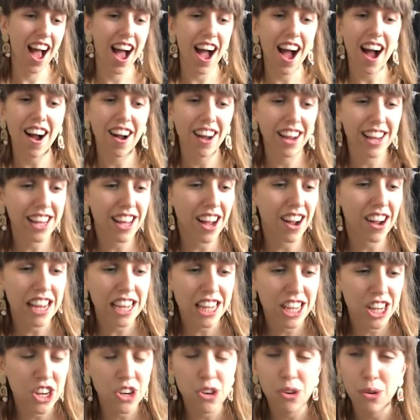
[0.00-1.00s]
I
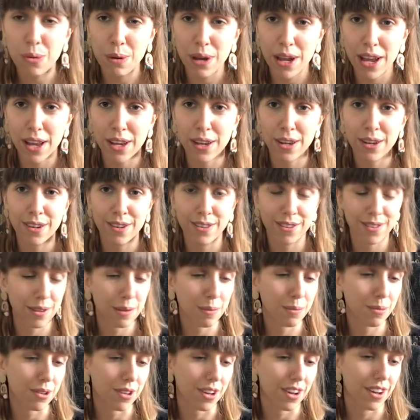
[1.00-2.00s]
can do it and
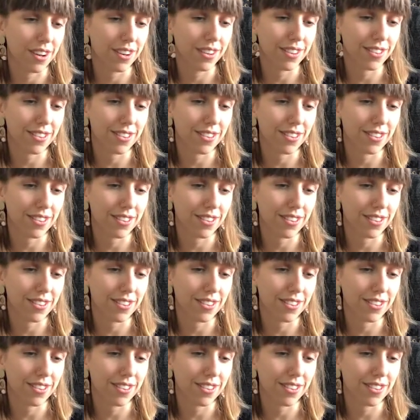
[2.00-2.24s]
Sims can't,